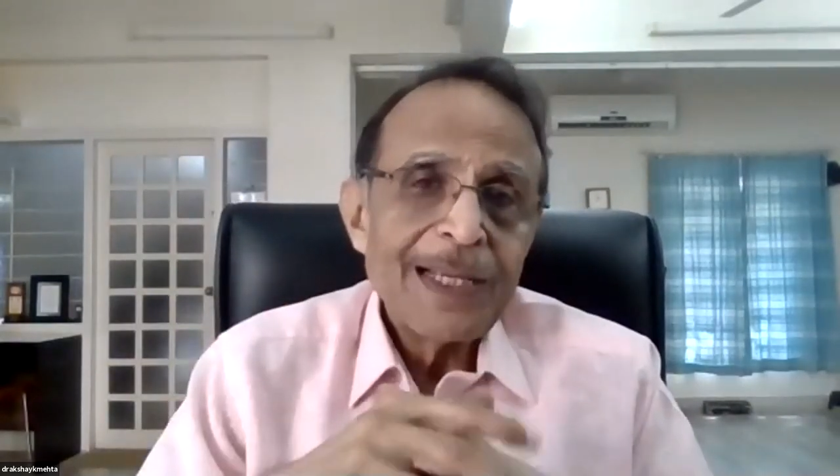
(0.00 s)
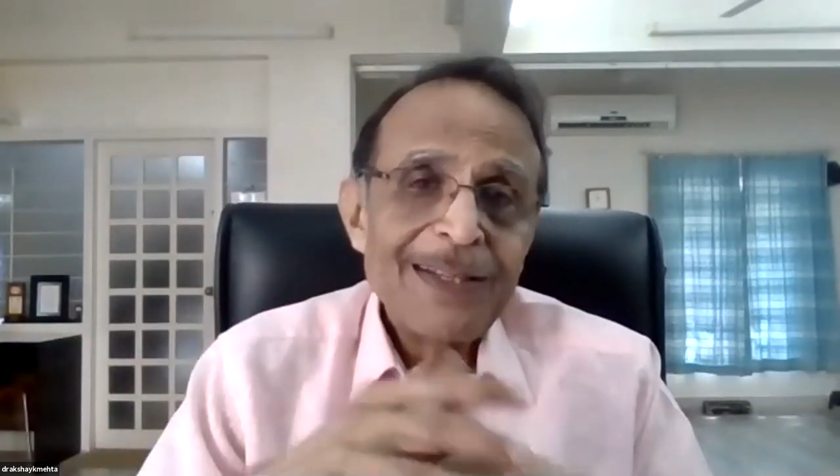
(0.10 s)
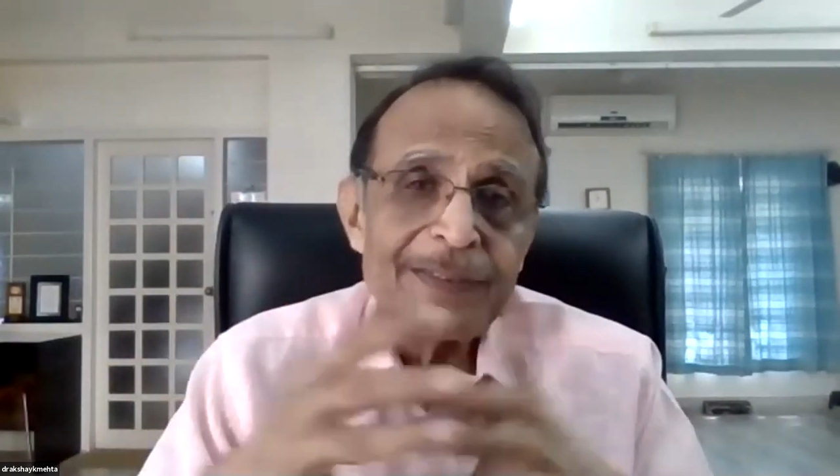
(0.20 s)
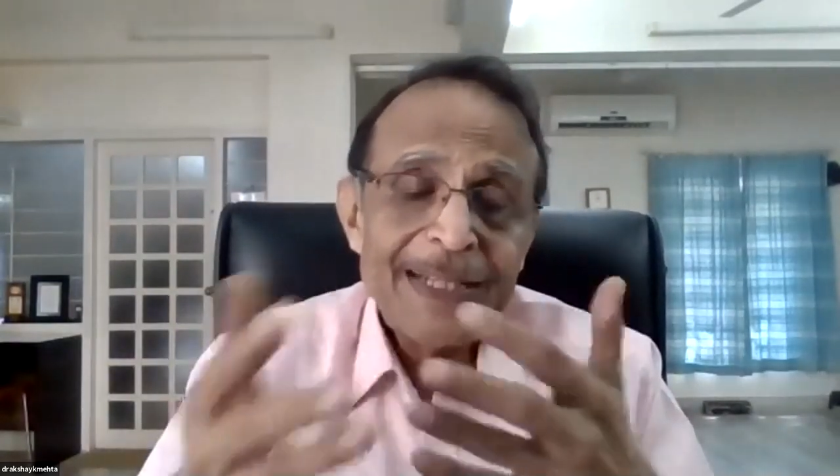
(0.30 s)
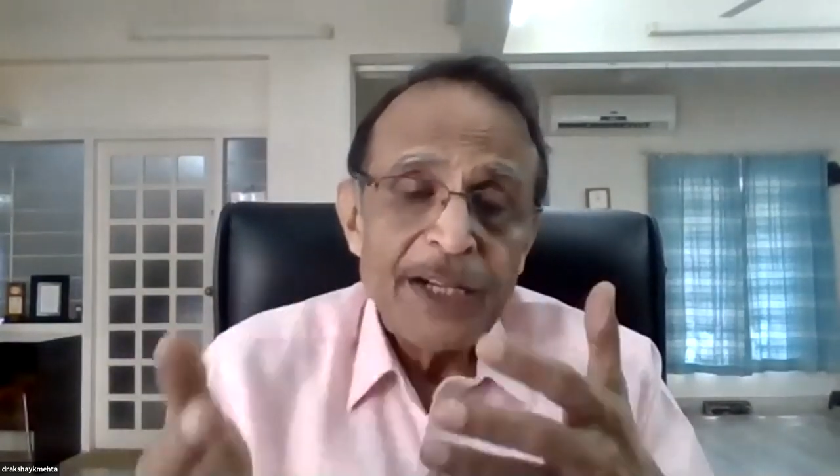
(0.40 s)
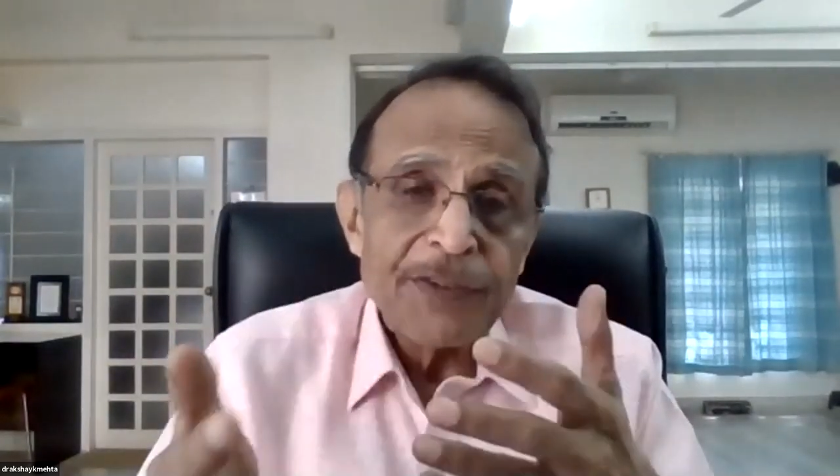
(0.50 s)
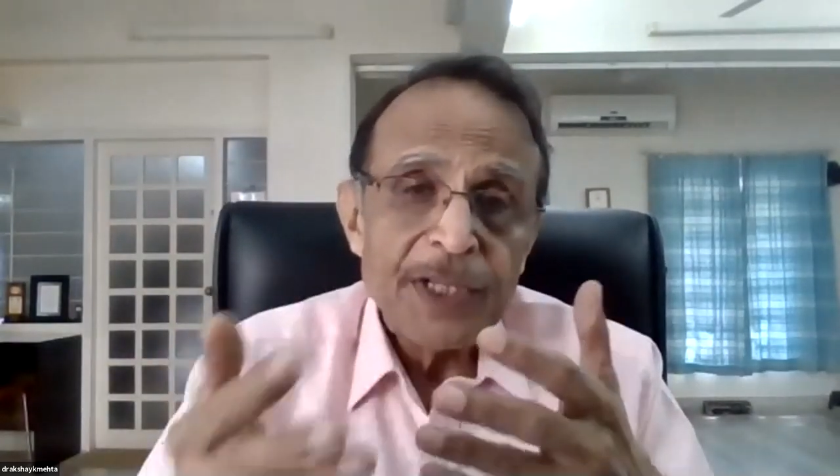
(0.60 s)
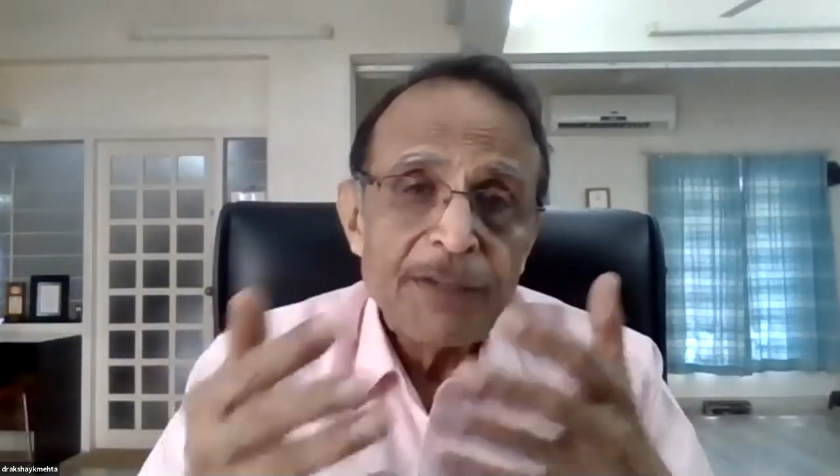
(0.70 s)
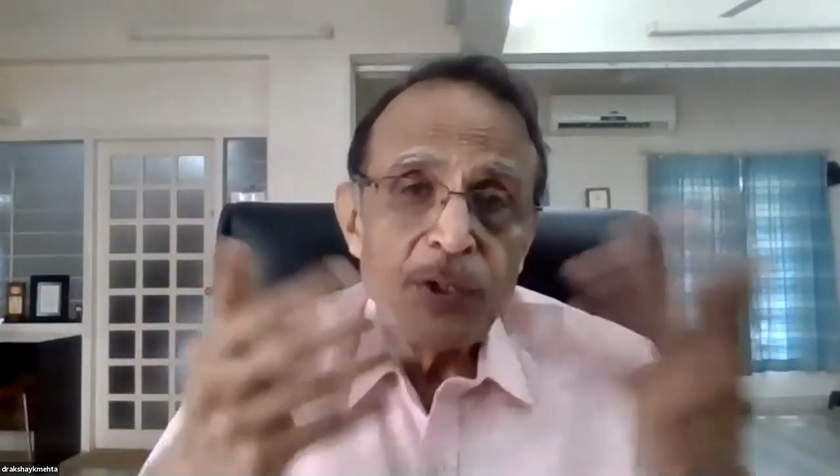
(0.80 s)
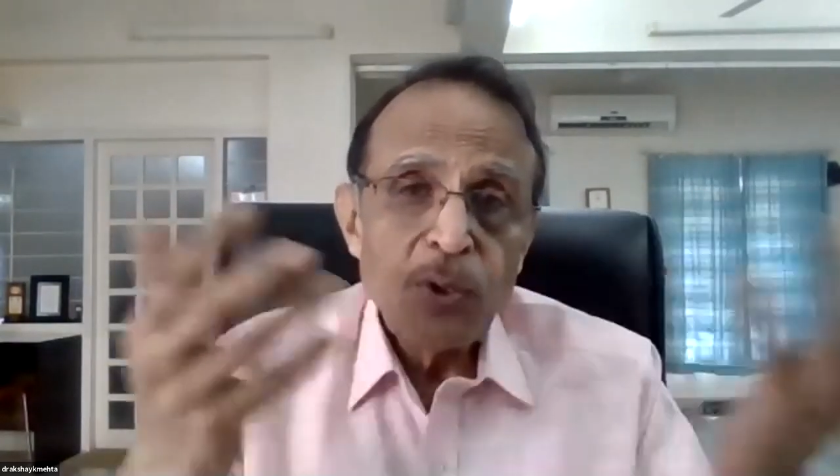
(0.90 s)
He's
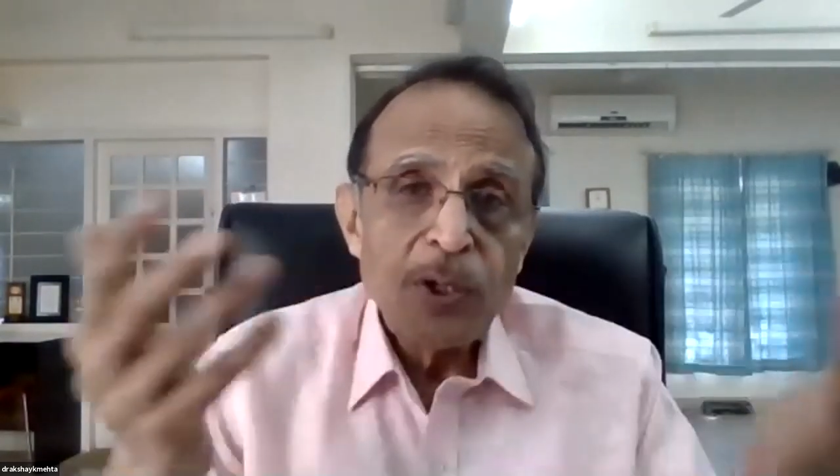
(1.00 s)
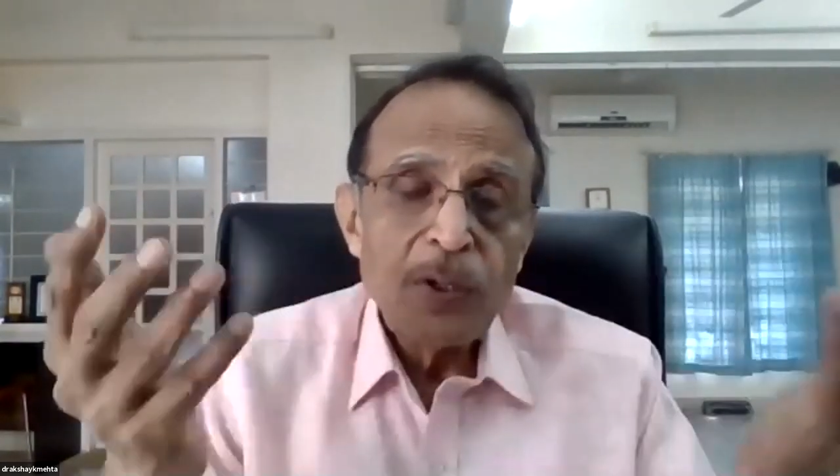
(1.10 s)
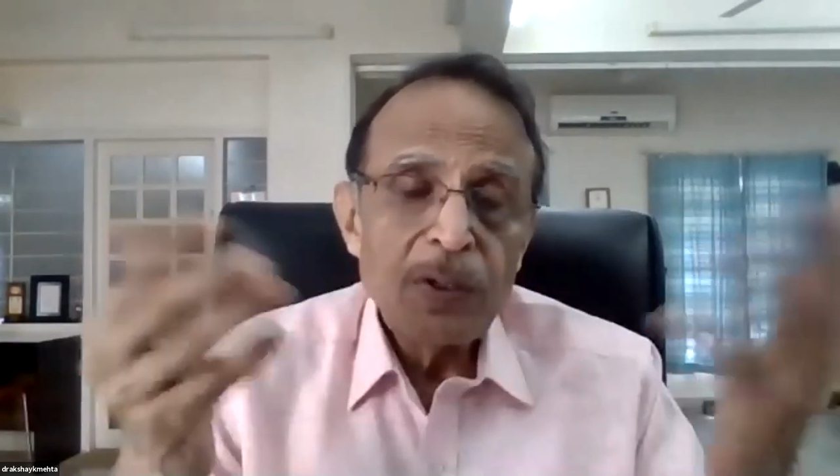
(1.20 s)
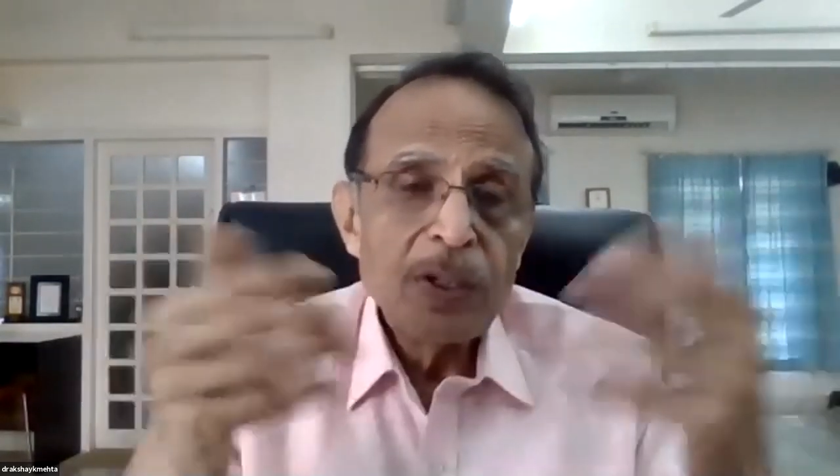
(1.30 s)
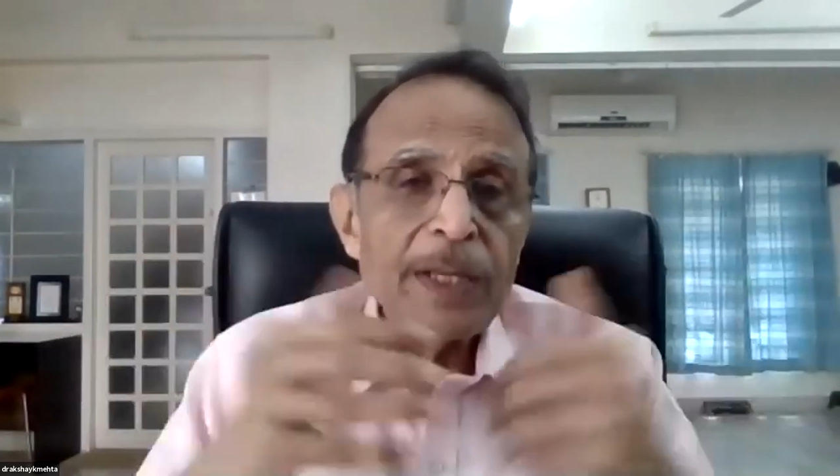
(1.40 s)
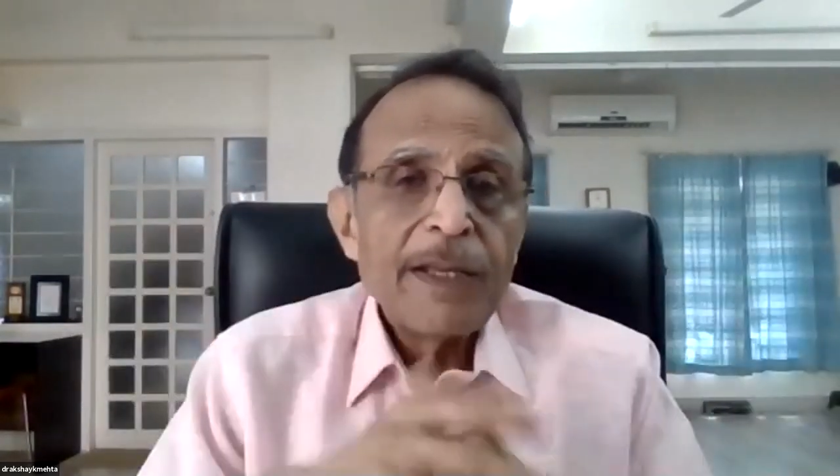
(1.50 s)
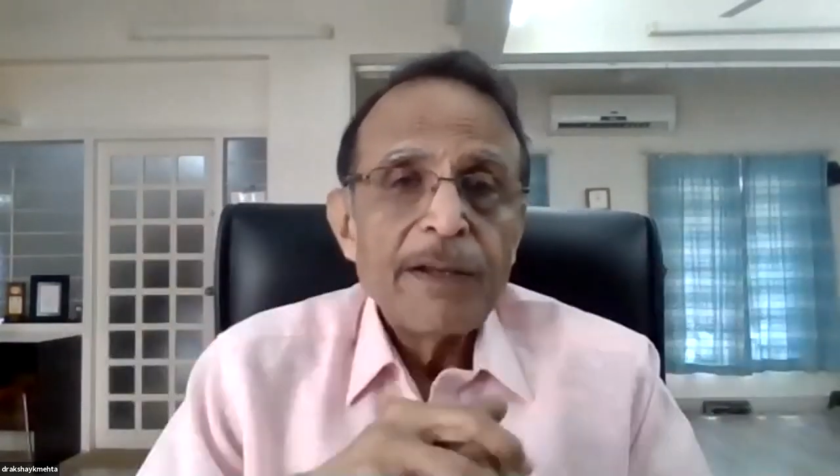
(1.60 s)
sedentary. We don't know.